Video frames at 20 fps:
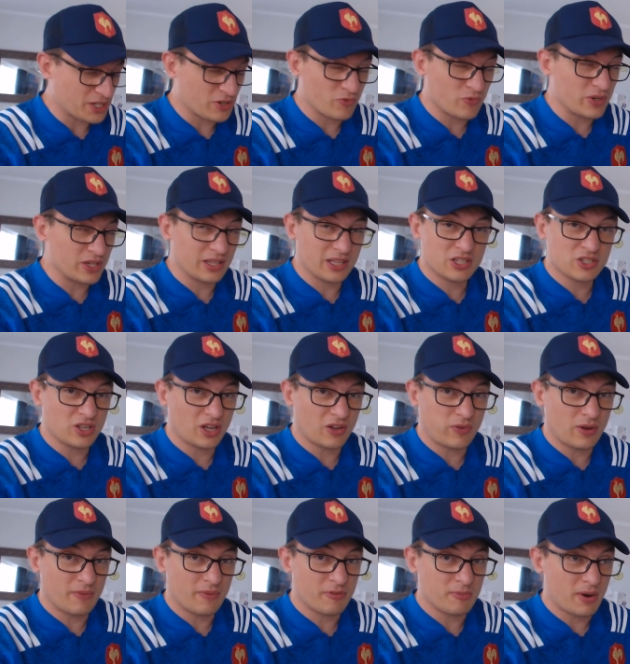a really soft
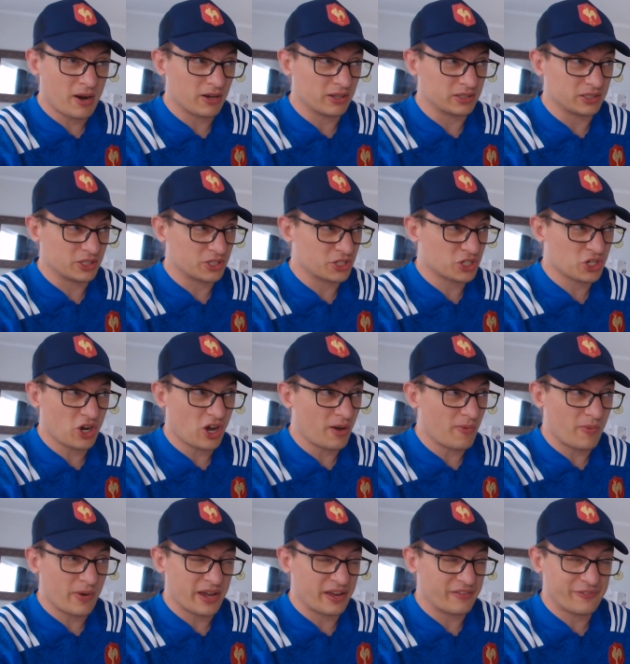one from Ireland, just
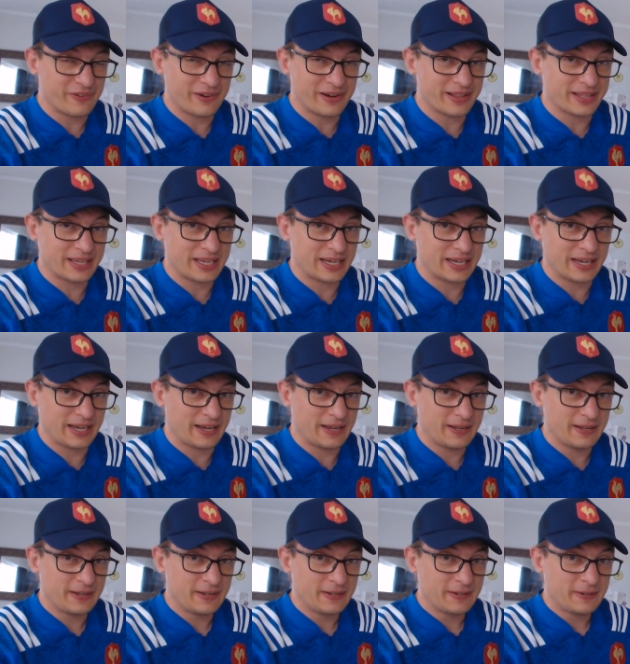Conway in front of the kicker,
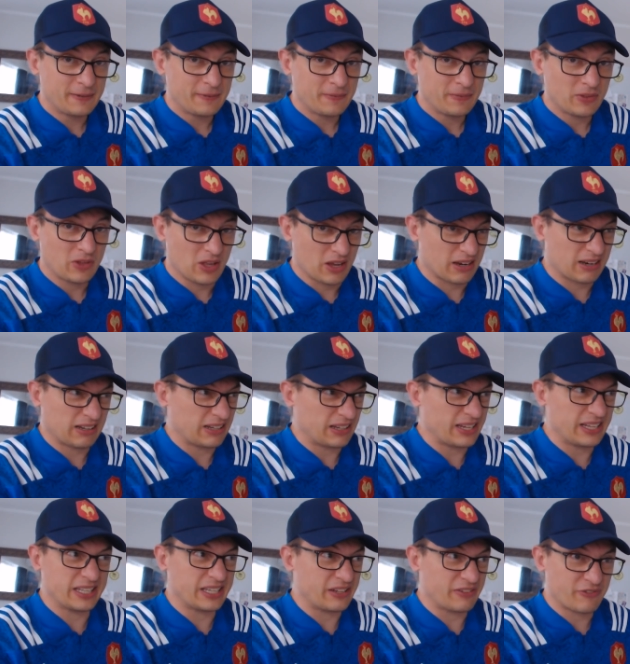like
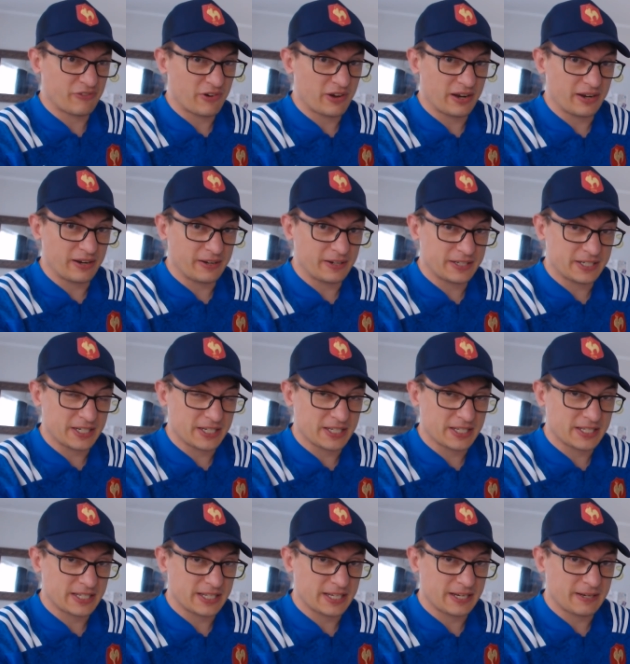clearly in front,
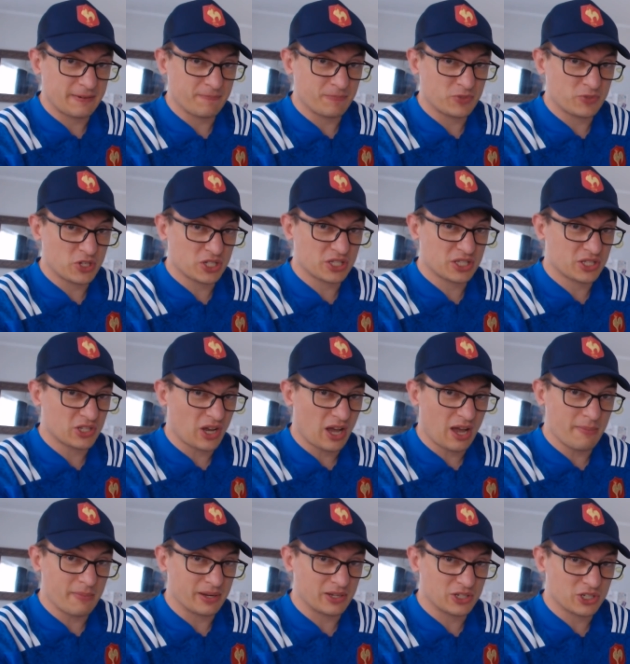just
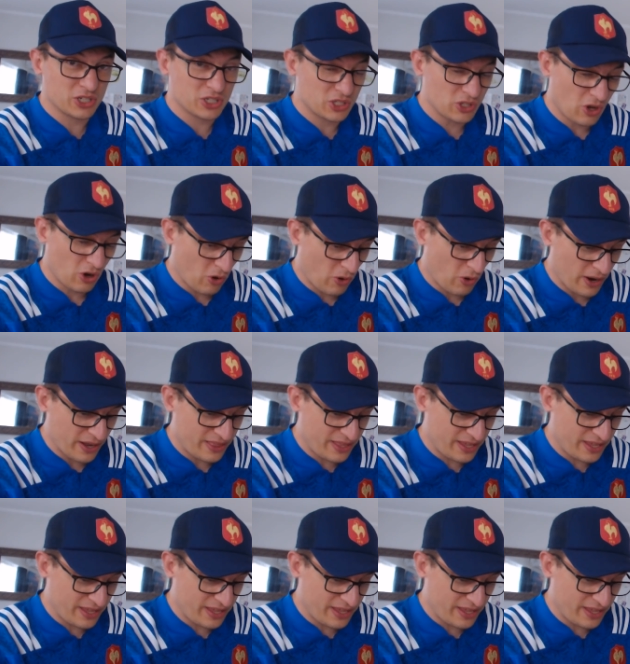timing, just not quite